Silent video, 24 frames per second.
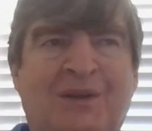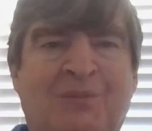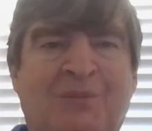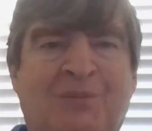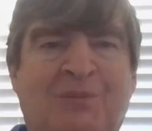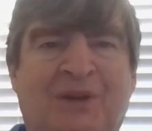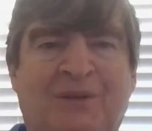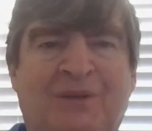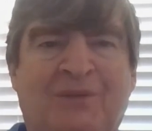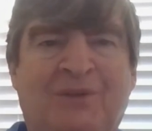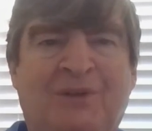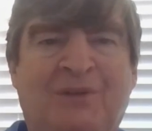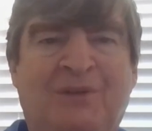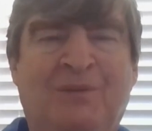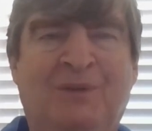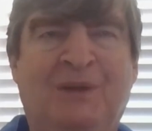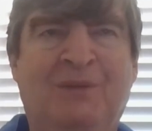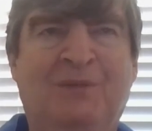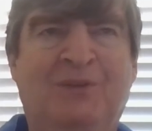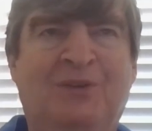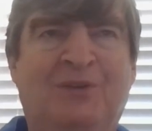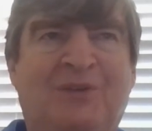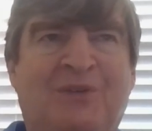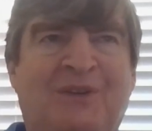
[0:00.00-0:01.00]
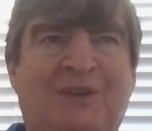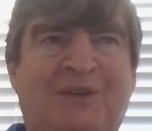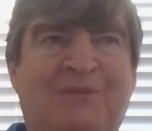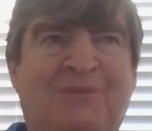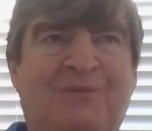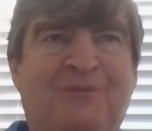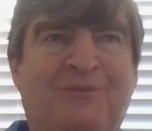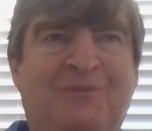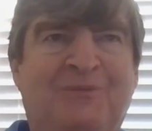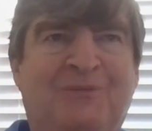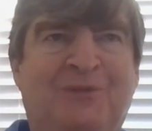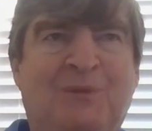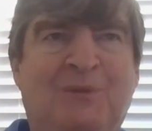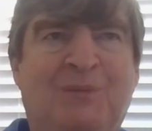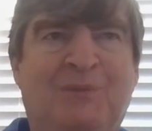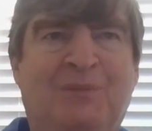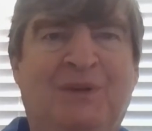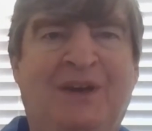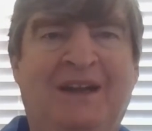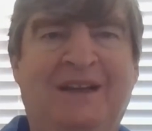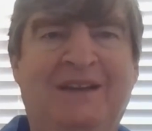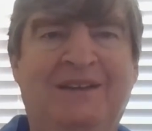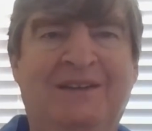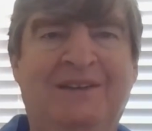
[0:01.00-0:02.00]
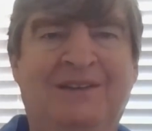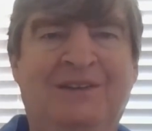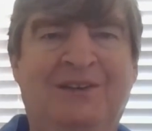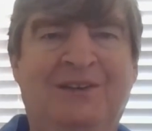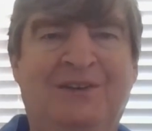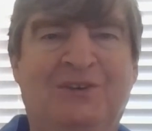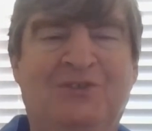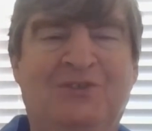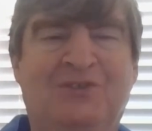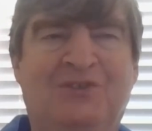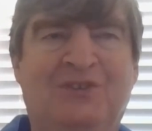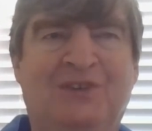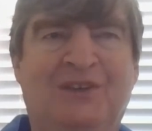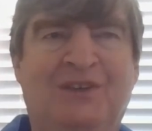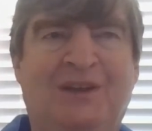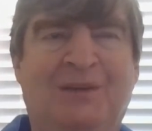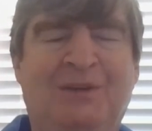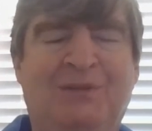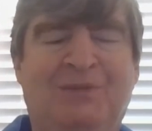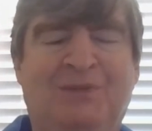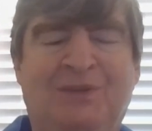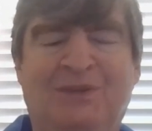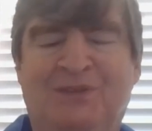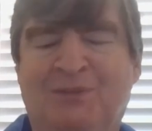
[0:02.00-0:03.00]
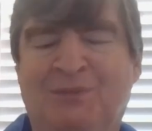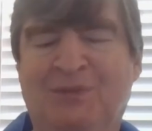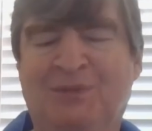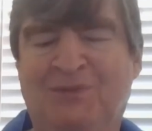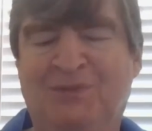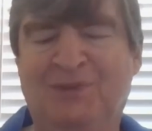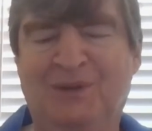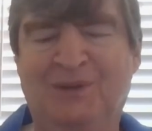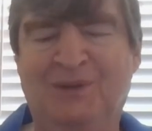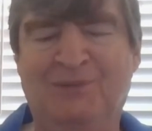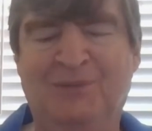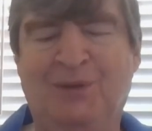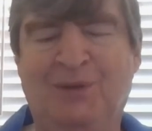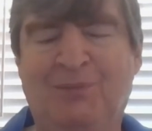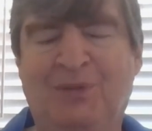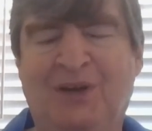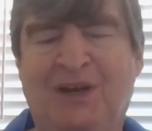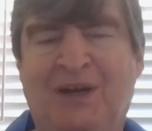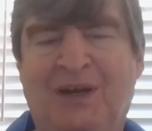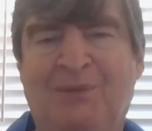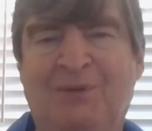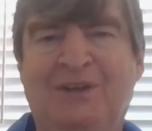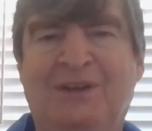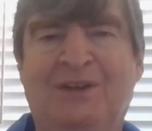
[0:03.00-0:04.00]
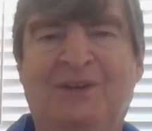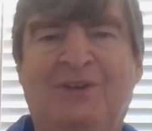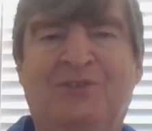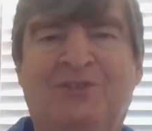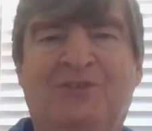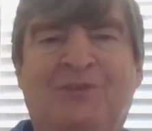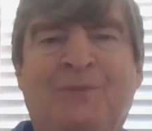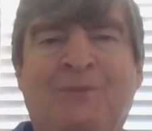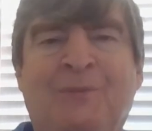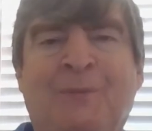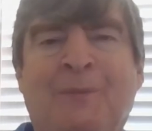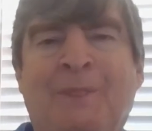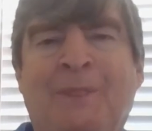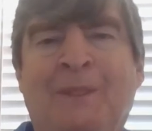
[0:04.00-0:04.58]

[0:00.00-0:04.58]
but we remember that from the Biden years, from the Obama years,